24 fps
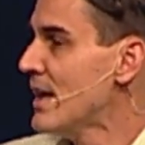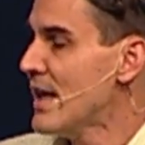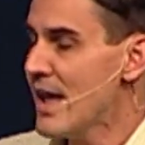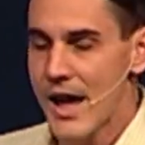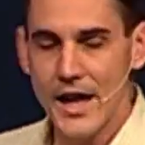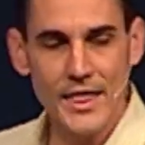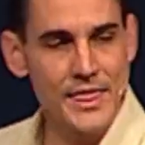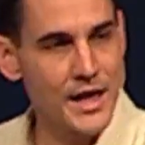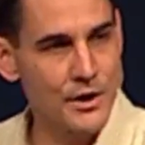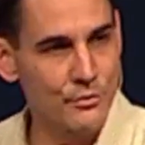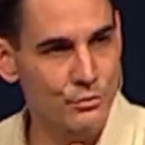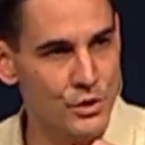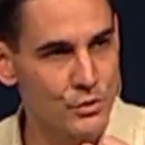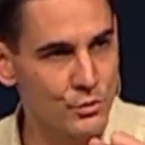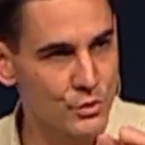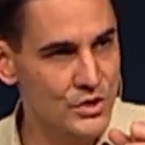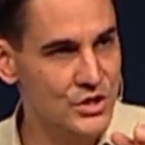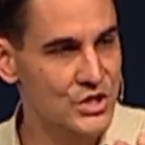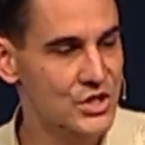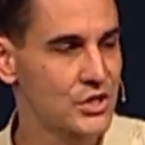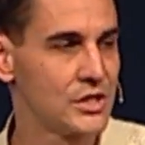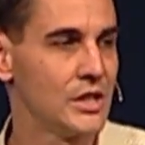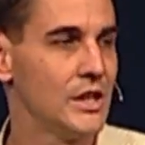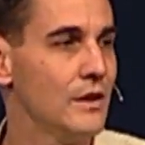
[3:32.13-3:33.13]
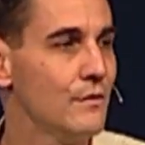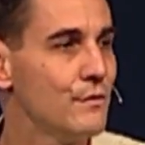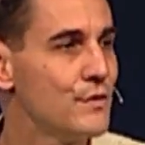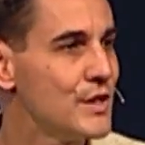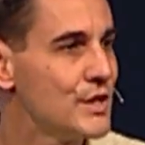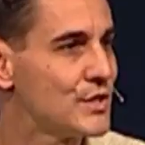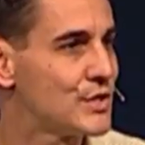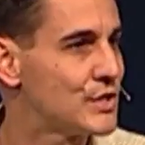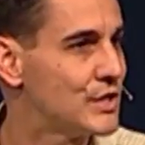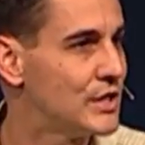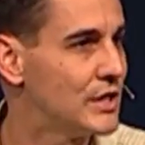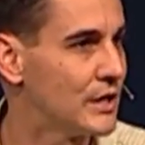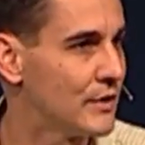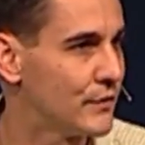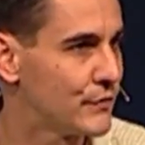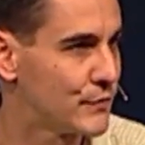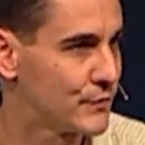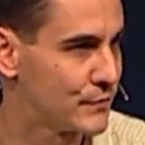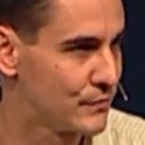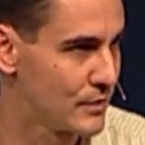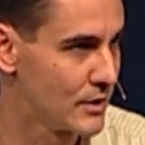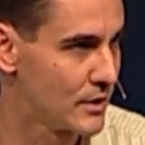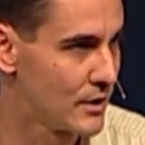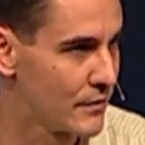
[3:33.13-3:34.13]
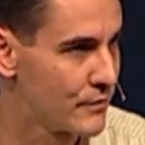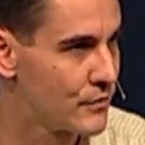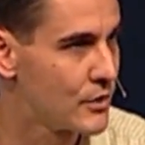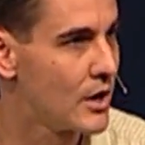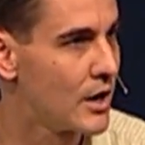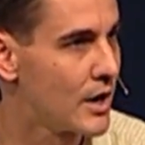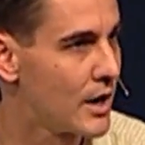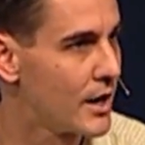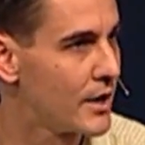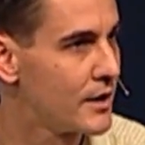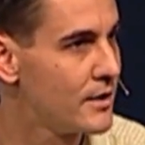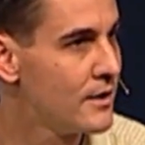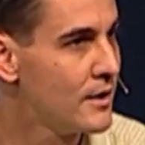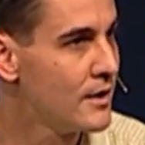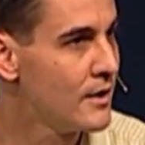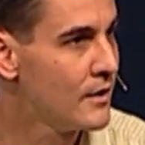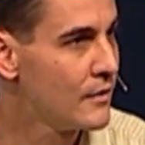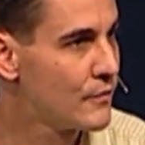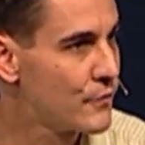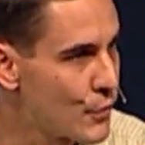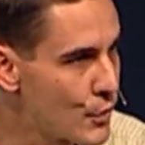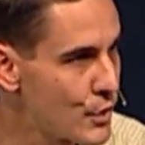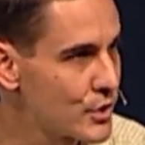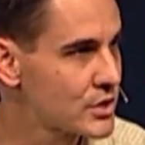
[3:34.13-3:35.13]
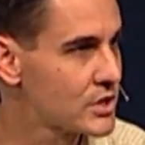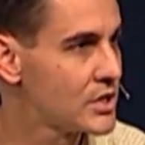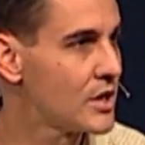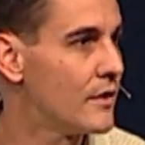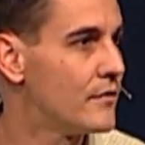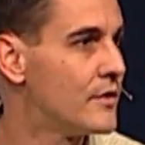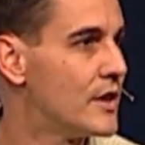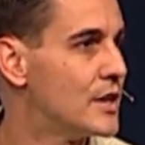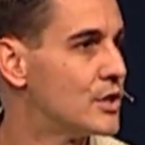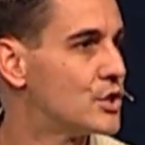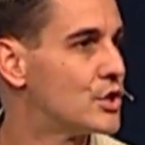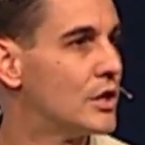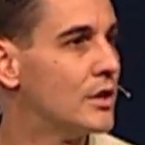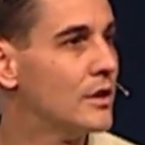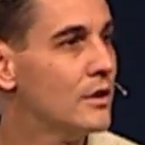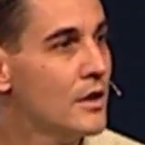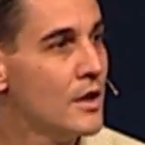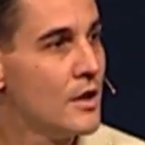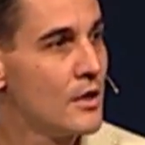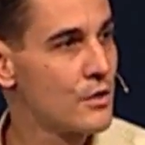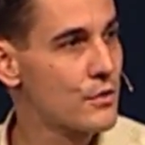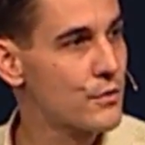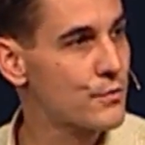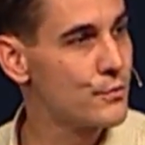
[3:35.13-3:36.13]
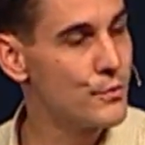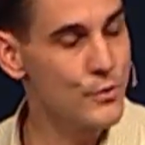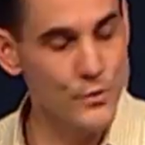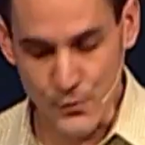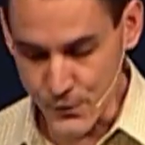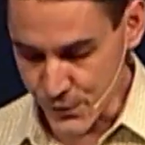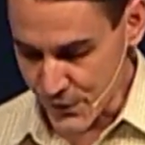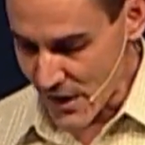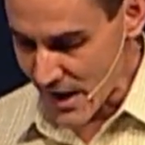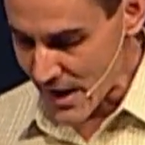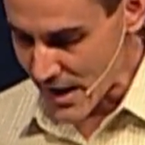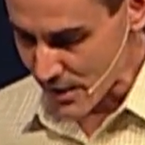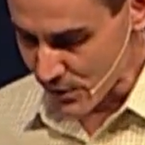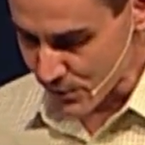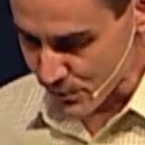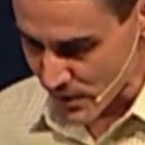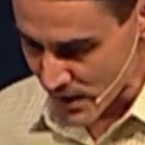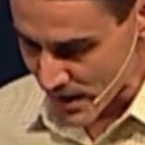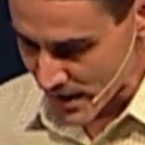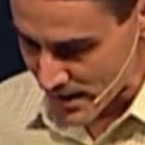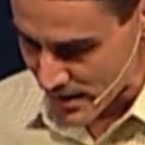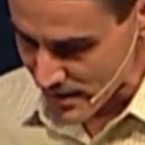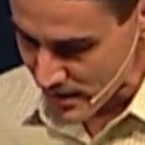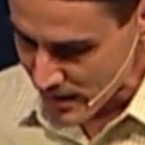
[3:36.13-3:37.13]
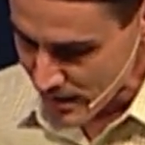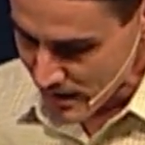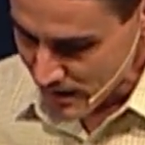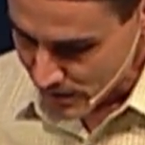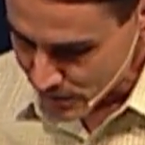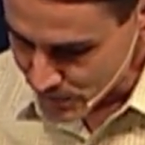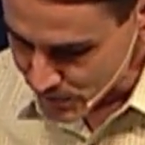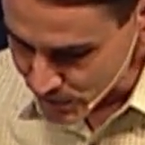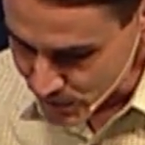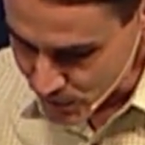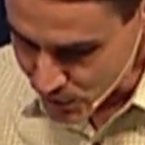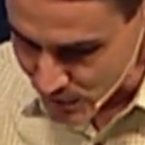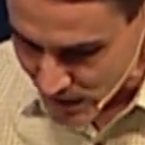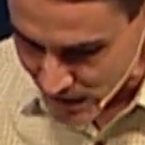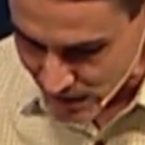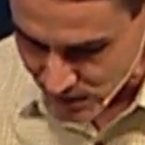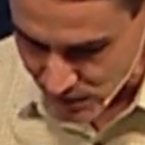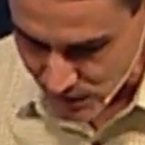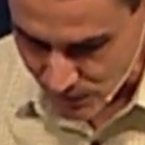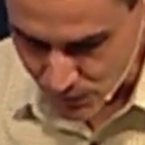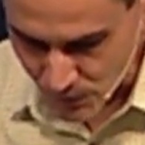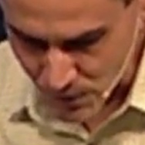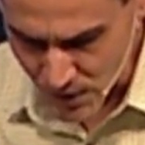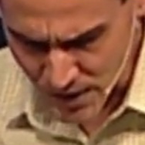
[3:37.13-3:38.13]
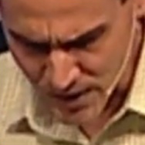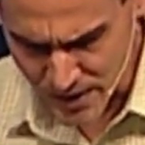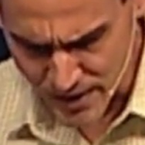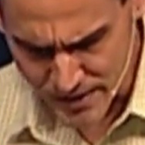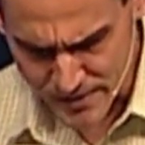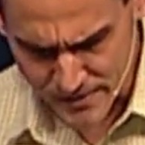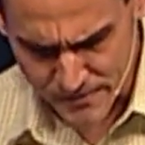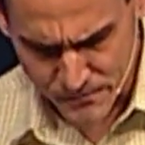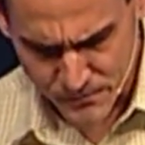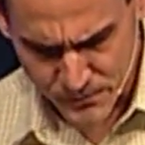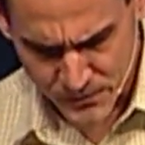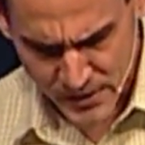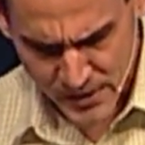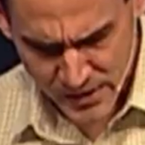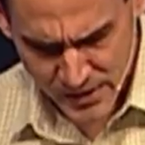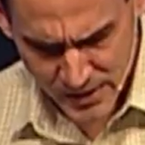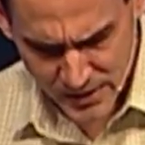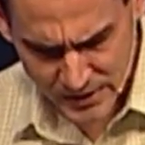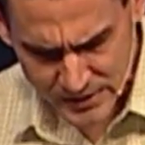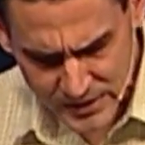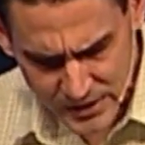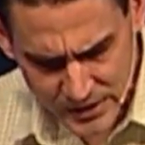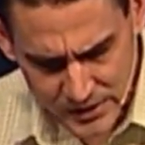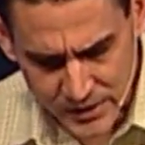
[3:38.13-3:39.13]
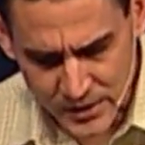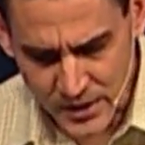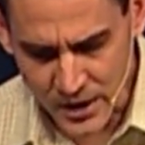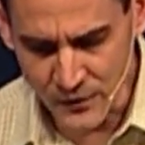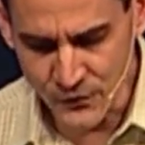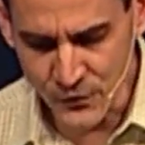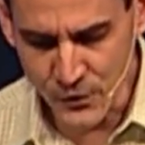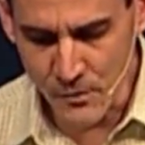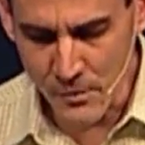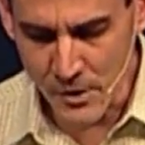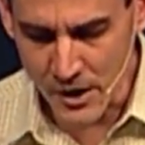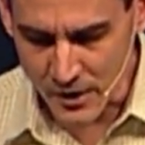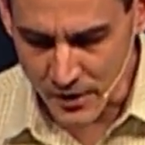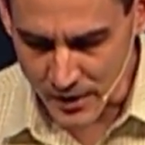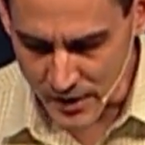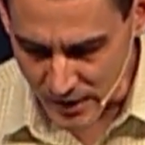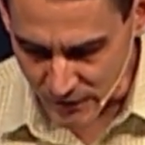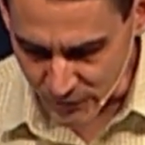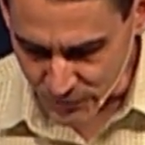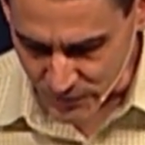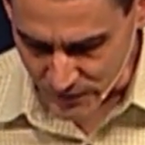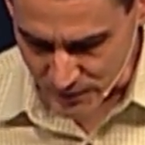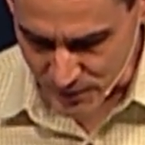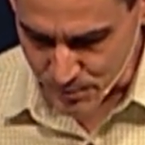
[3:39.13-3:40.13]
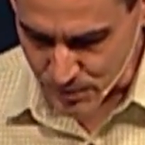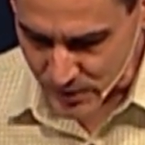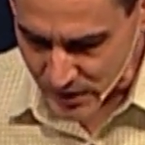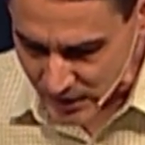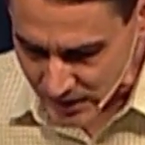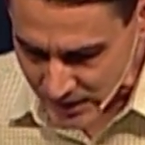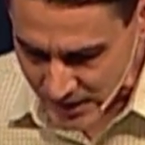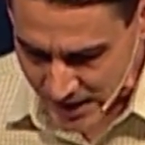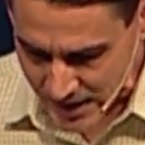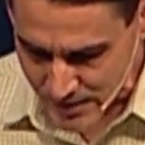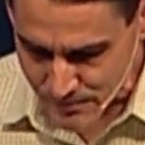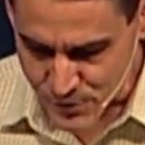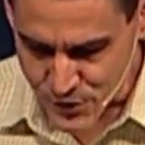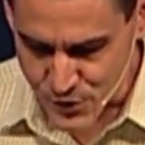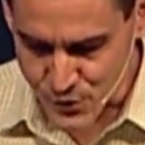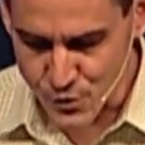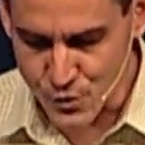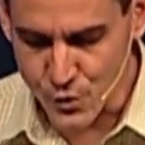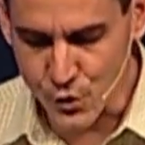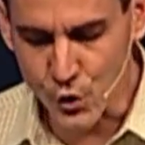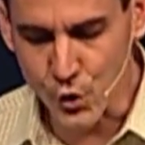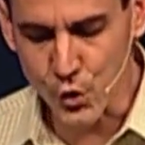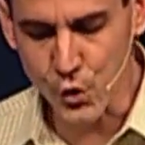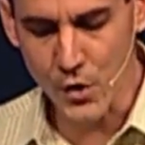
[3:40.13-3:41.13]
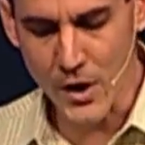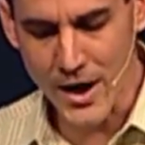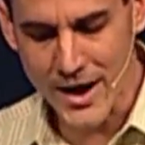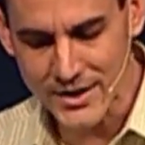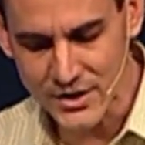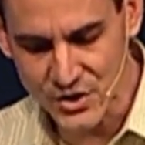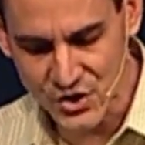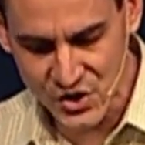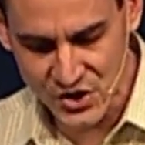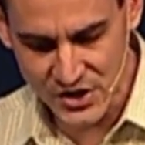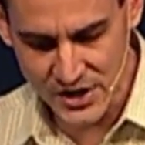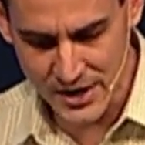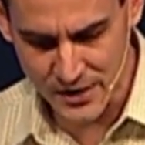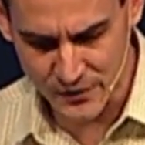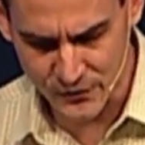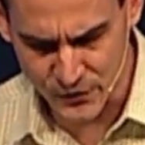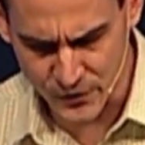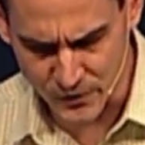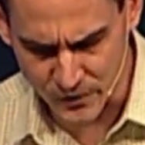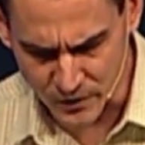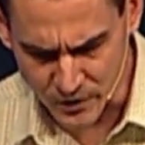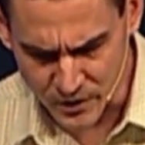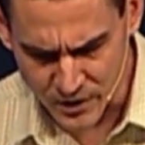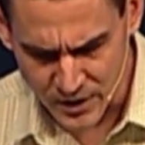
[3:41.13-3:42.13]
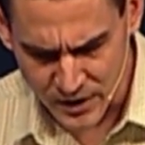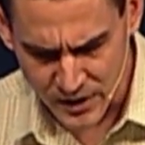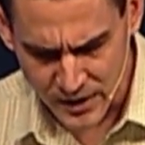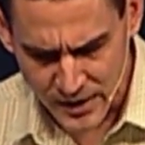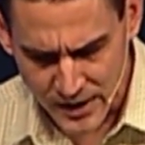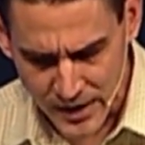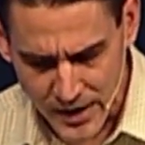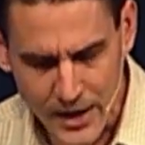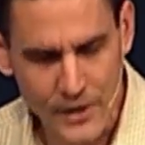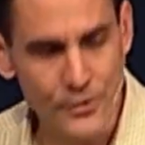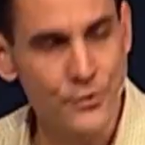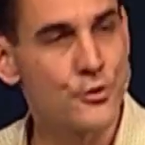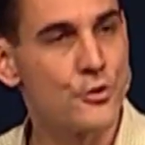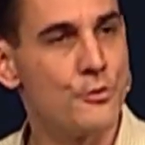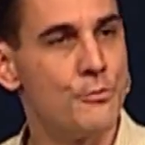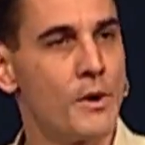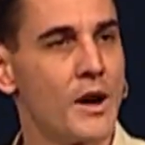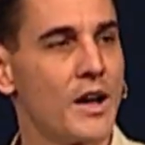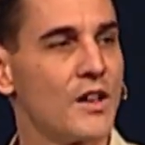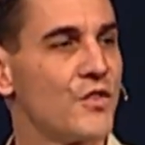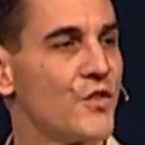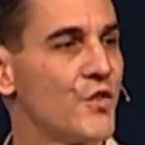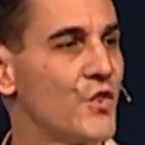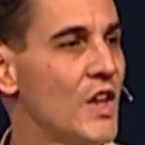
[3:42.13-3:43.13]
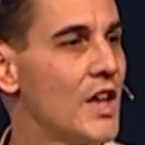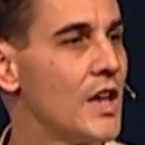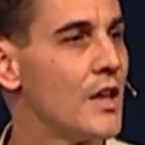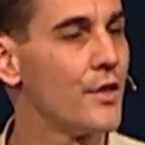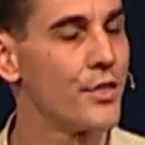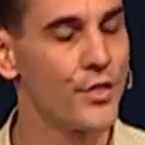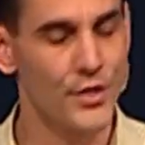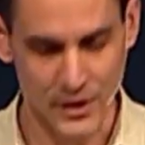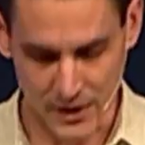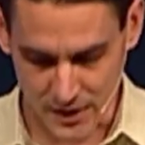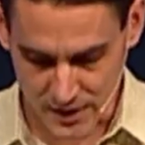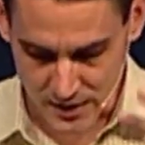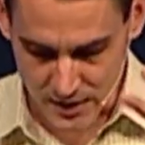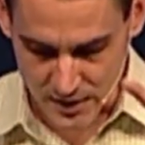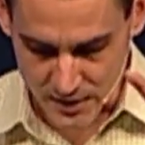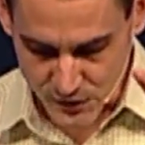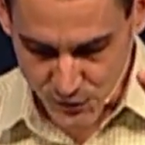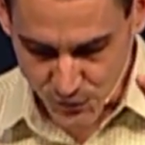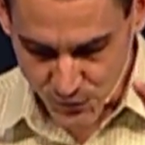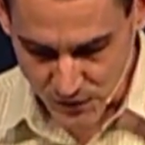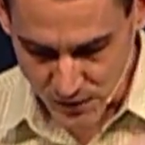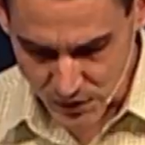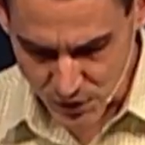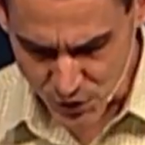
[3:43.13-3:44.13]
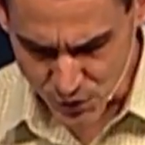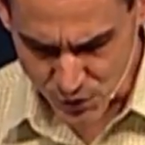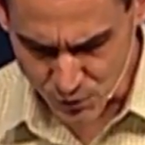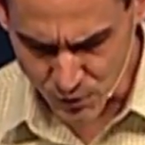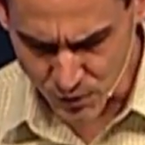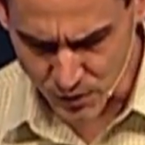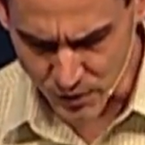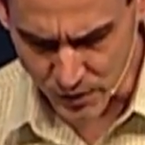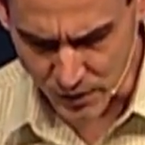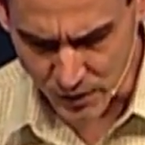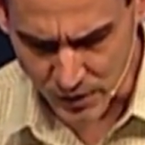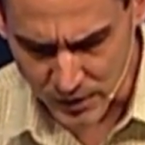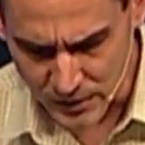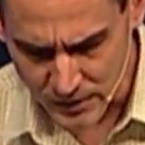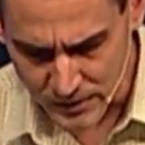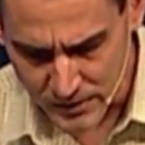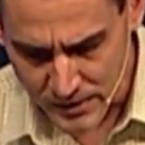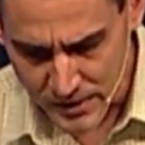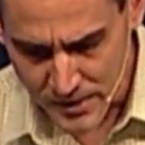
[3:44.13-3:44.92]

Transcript: And that we receive this gift of God for salvation through faith, right? Through the grace of God. It didn't come from our efforts, but it came through Christ's effort and through my faith in his finished work.